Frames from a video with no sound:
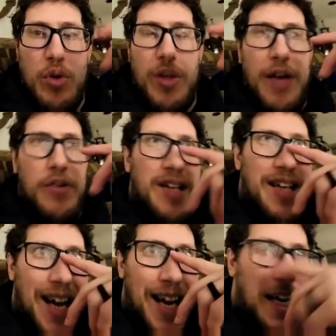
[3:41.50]

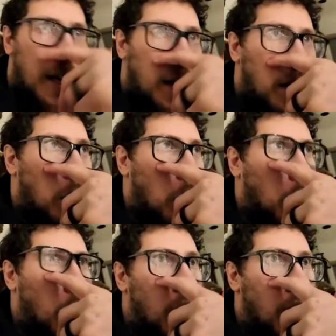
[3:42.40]
2009
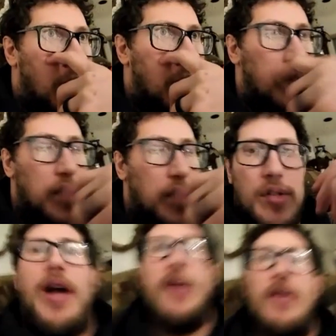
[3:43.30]
was
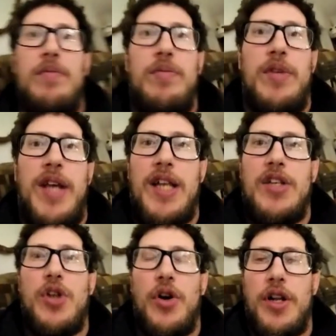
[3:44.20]
when Kenny
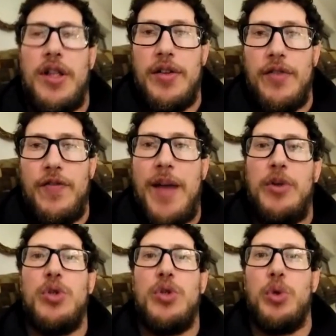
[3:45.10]
started the
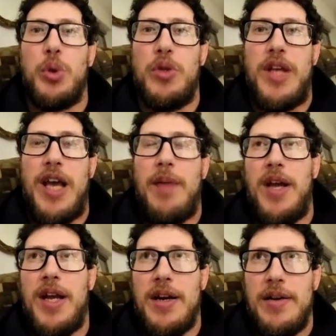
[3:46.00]
Family School Truth
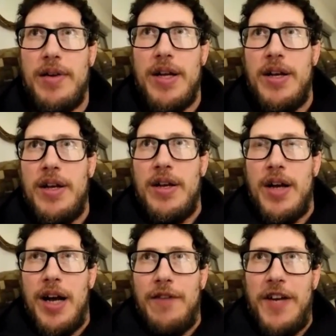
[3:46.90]
Campaign
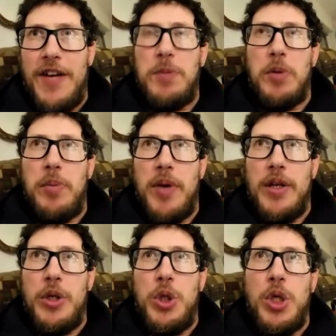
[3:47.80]
Facebook
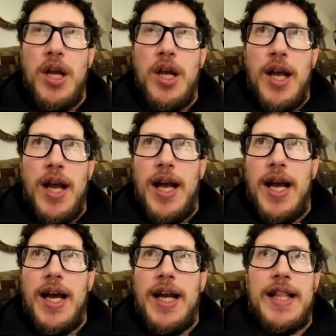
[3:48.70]
page.
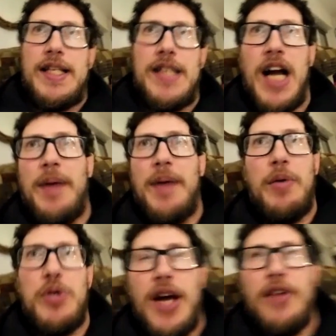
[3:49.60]
And at the time, I
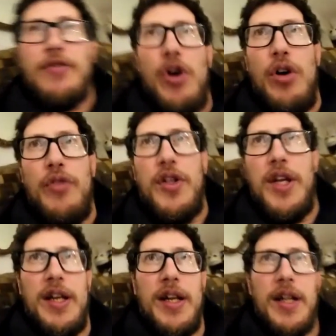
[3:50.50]
was not involved
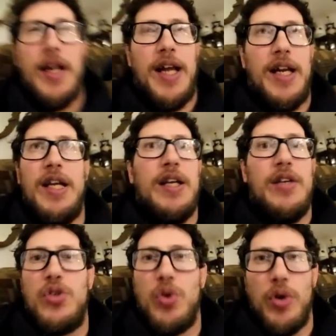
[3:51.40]
in it in any
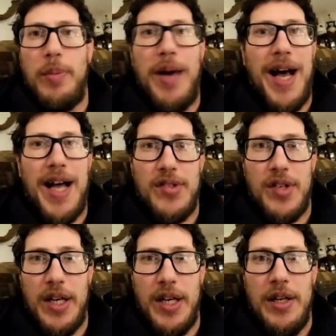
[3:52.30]
sort of
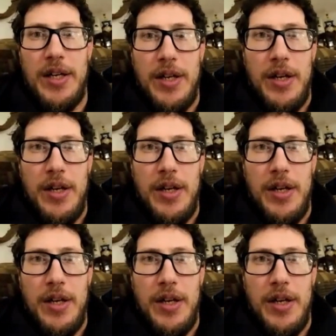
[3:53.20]
capacity,